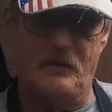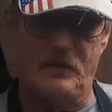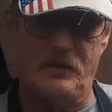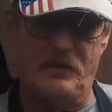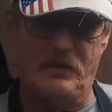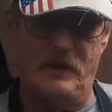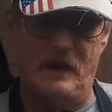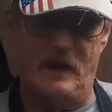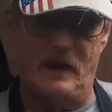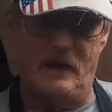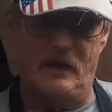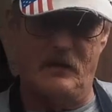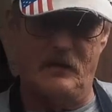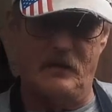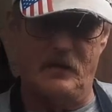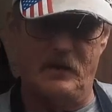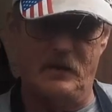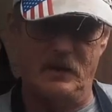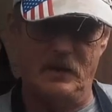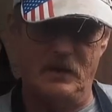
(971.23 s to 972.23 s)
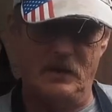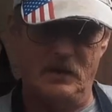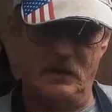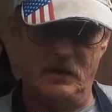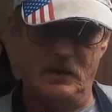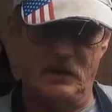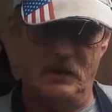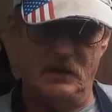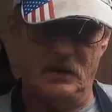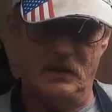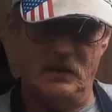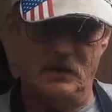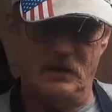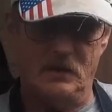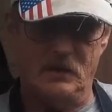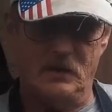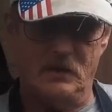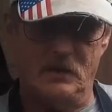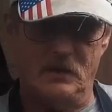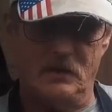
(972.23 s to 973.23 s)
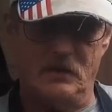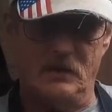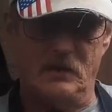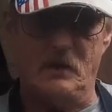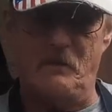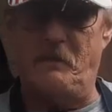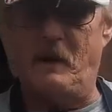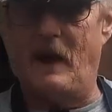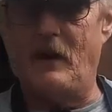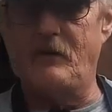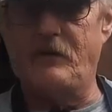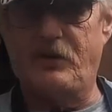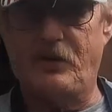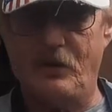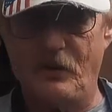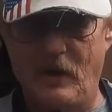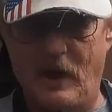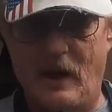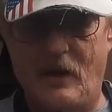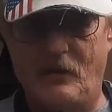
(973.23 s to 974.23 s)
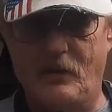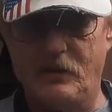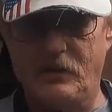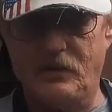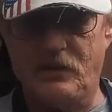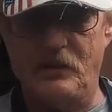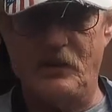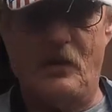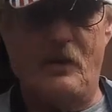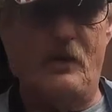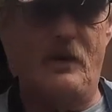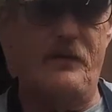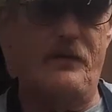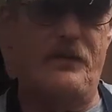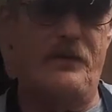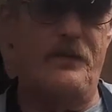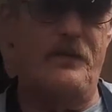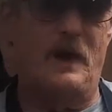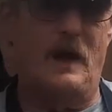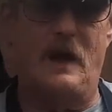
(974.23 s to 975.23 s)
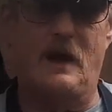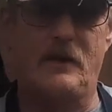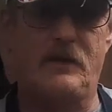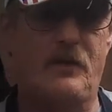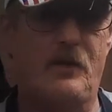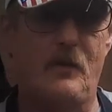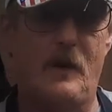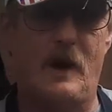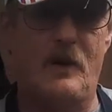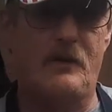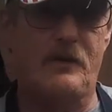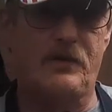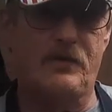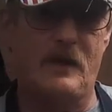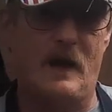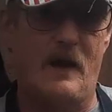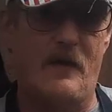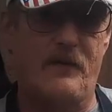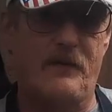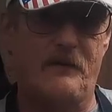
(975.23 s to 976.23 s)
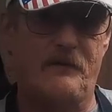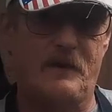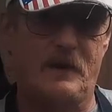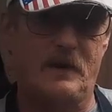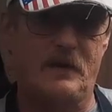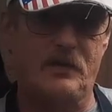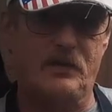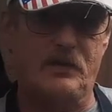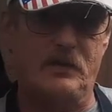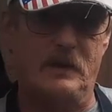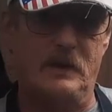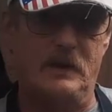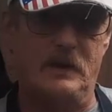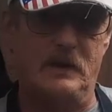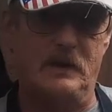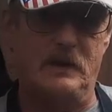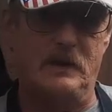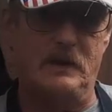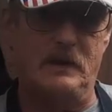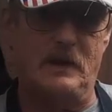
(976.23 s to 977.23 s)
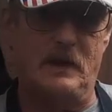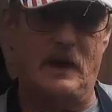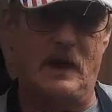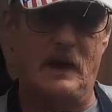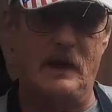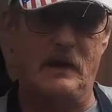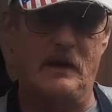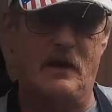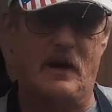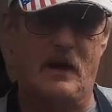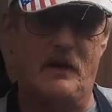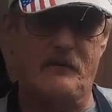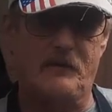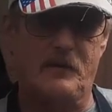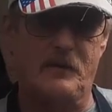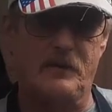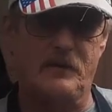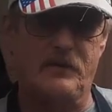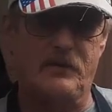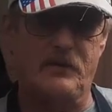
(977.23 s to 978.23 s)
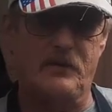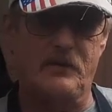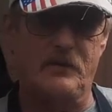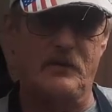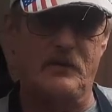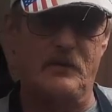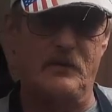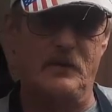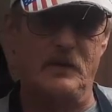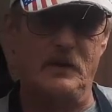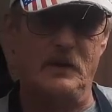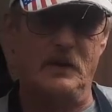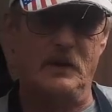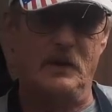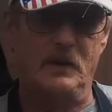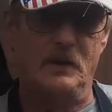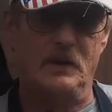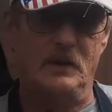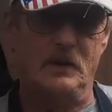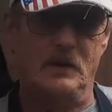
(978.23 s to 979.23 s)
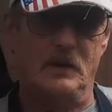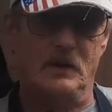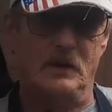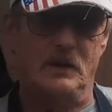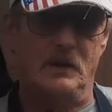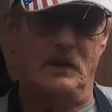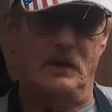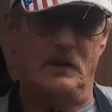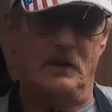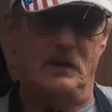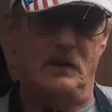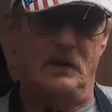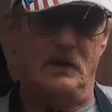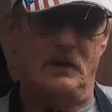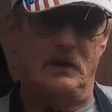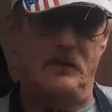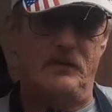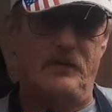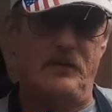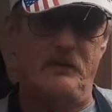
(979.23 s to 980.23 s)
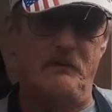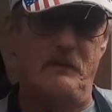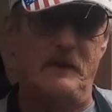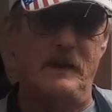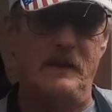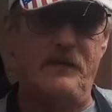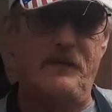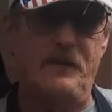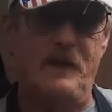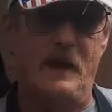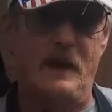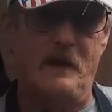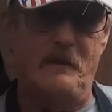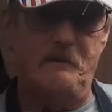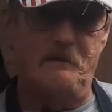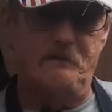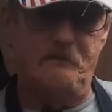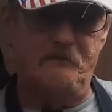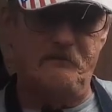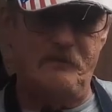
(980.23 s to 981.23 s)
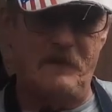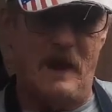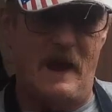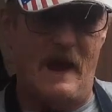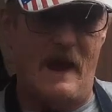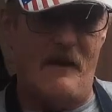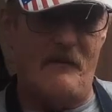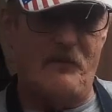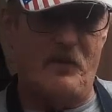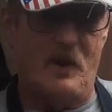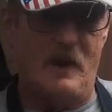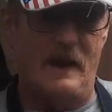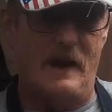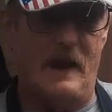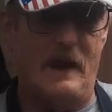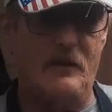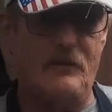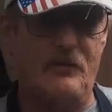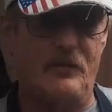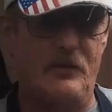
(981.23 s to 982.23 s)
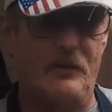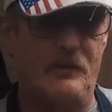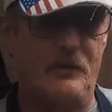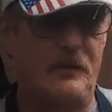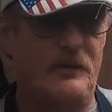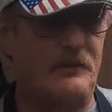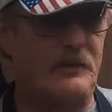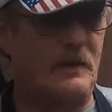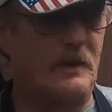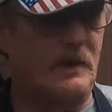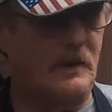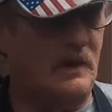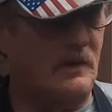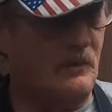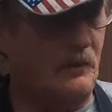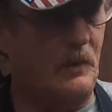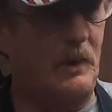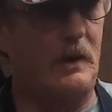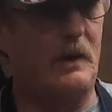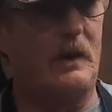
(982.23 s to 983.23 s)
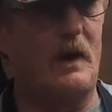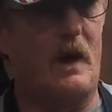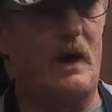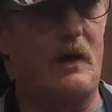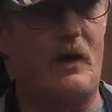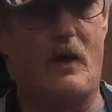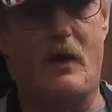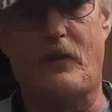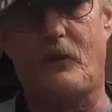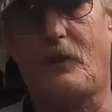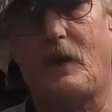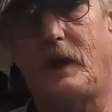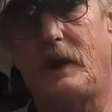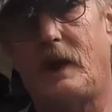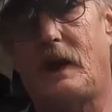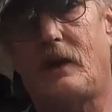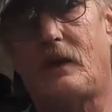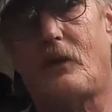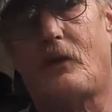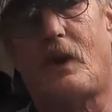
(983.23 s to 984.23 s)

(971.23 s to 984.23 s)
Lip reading: was down about 2 hours south of us, and I had offered to meet them halfway. Actually, we would have gone all the way down to